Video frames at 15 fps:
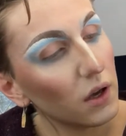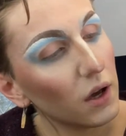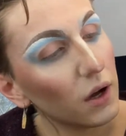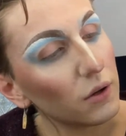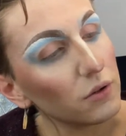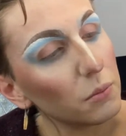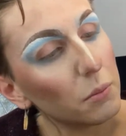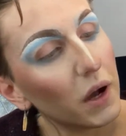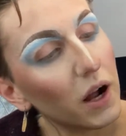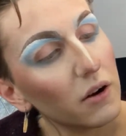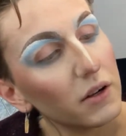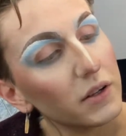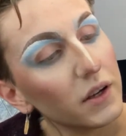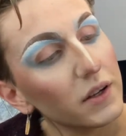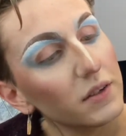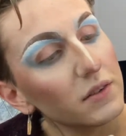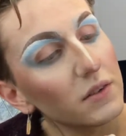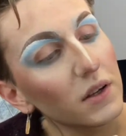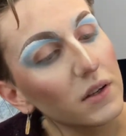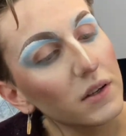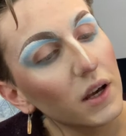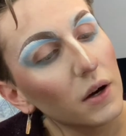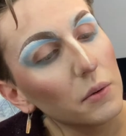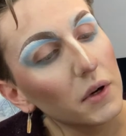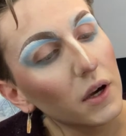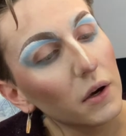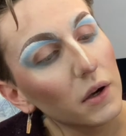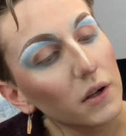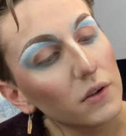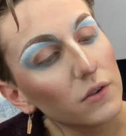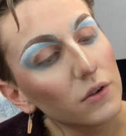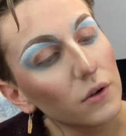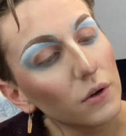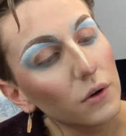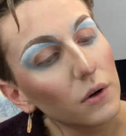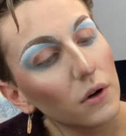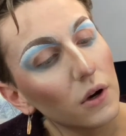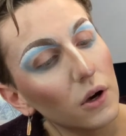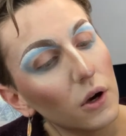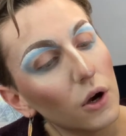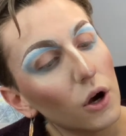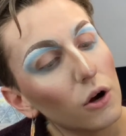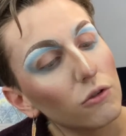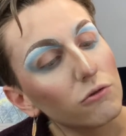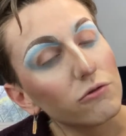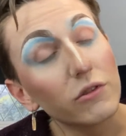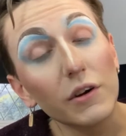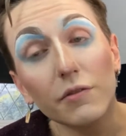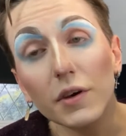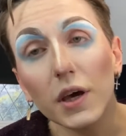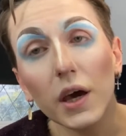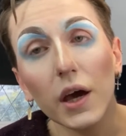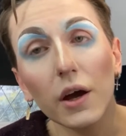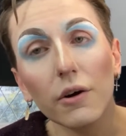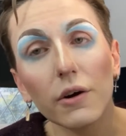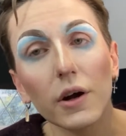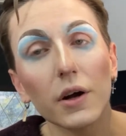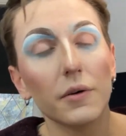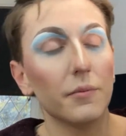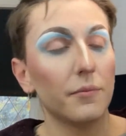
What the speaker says: was on Paradise, and now we're going to Riviera.